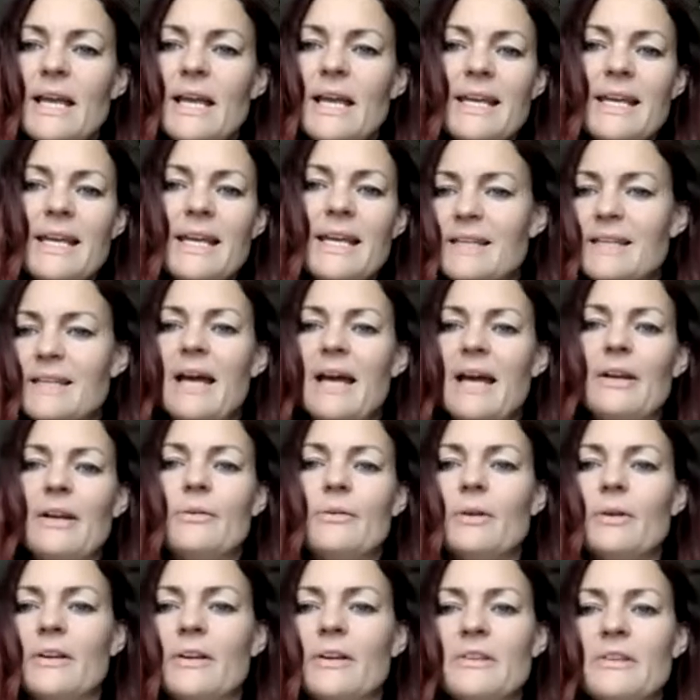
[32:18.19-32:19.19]
is at
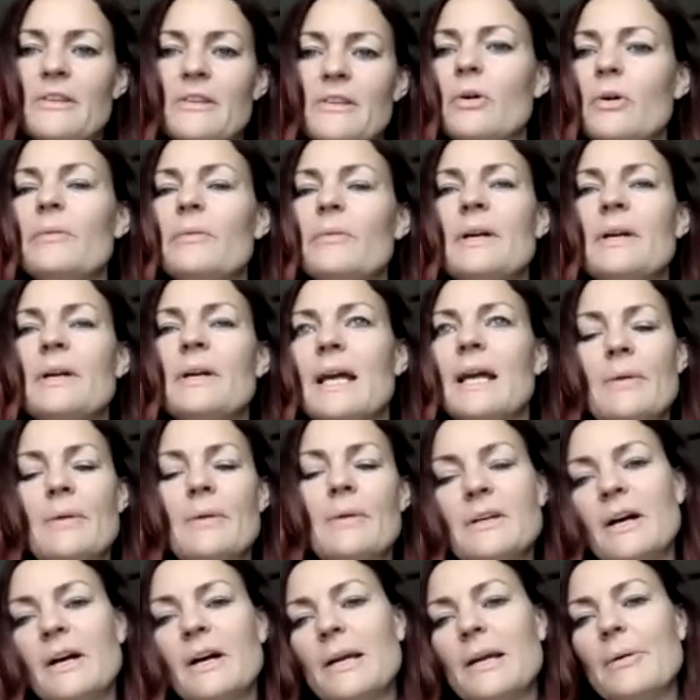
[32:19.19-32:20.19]
across the board right now. We
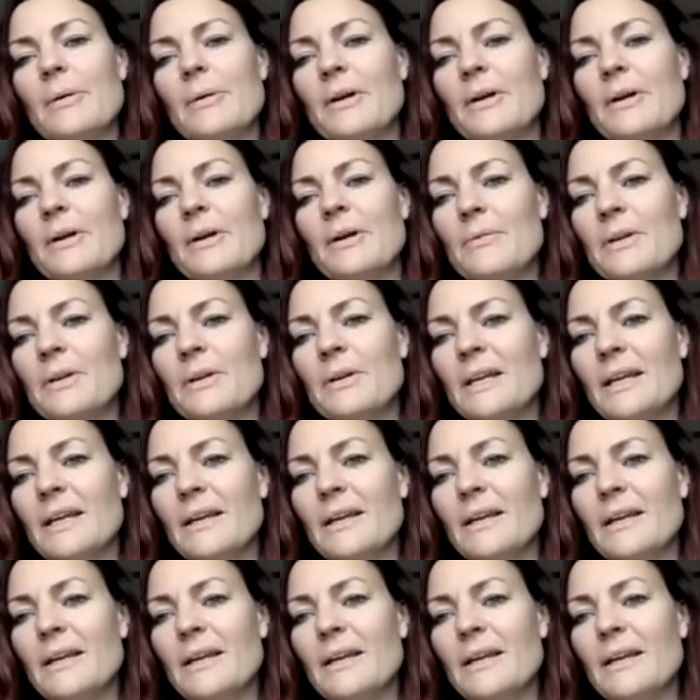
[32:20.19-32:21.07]
talk about equity.